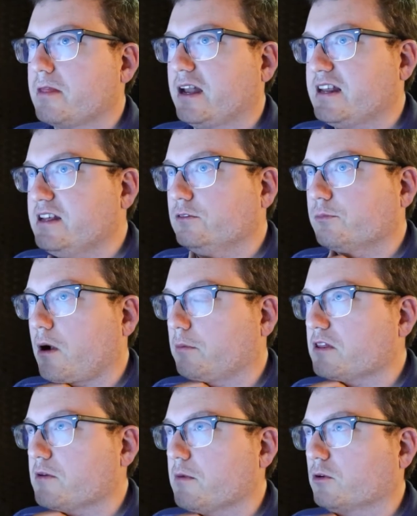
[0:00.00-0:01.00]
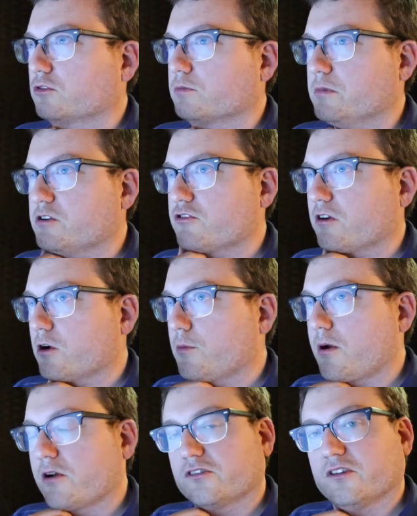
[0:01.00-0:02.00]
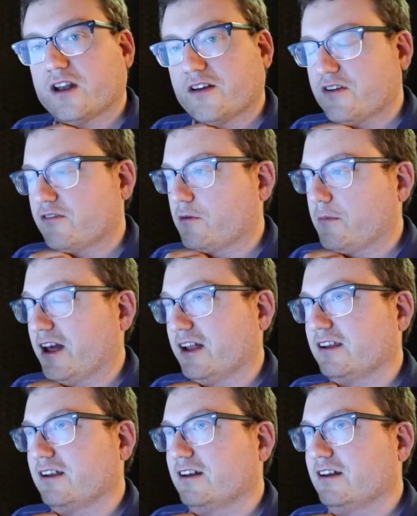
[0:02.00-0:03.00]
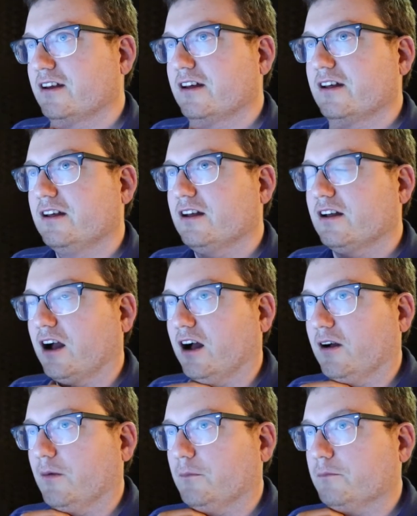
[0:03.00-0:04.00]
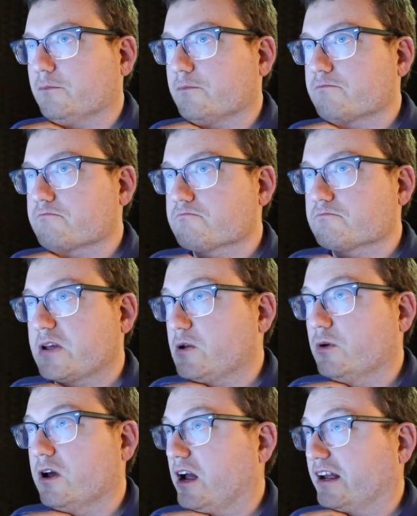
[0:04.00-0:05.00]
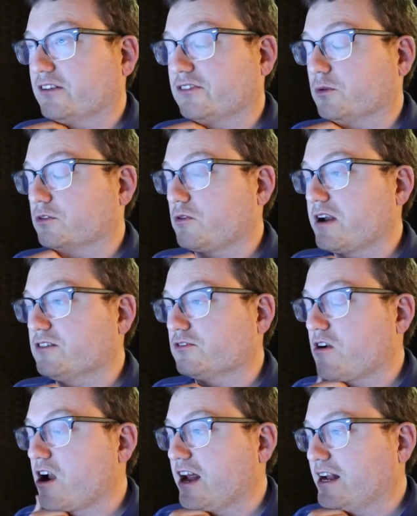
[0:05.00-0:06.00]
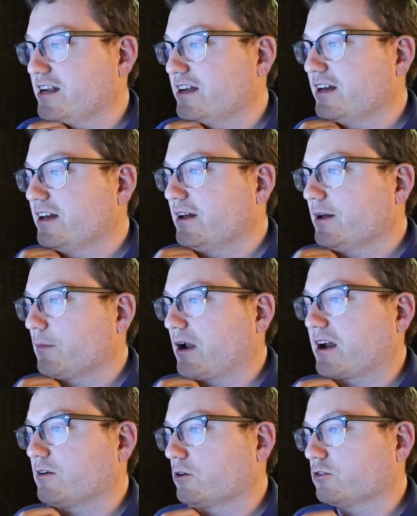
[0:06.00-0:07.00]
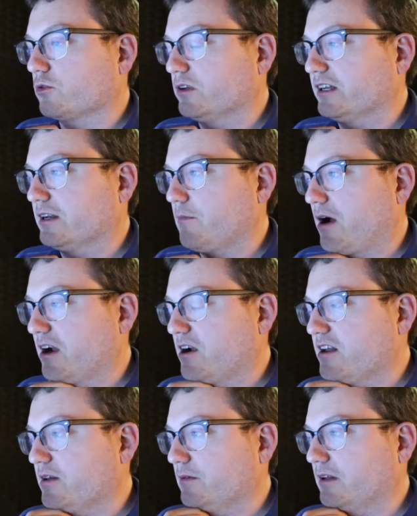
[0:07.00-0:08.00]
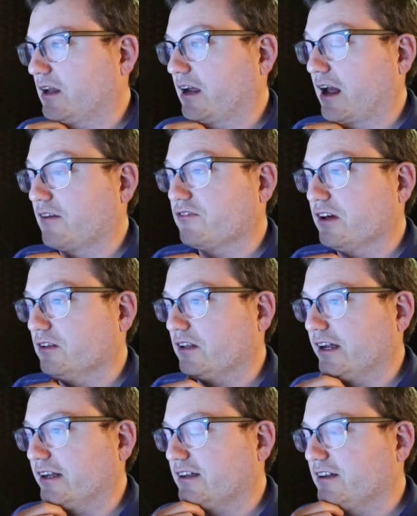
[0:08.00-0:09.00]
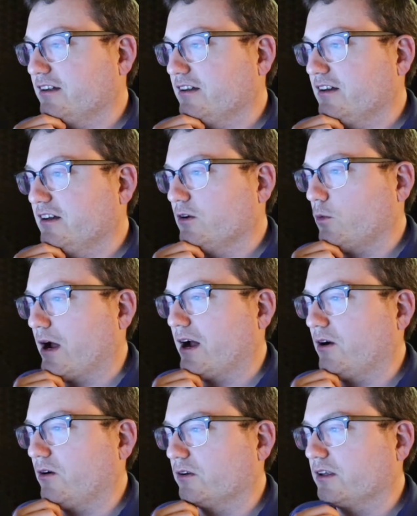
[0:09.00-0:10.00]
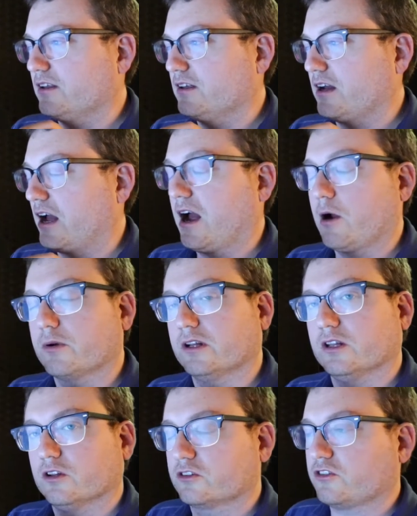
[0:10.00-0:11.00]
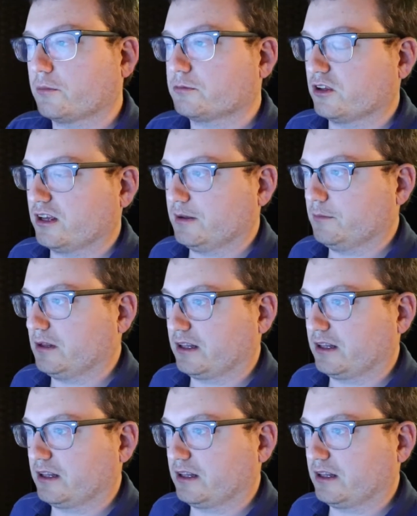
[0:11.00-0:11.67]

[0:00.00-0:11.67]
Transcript: And he's probably the most mature person I've ever met. I guess he was raised right, but I always really admired him. And I felt like, wow, I really looked up to him.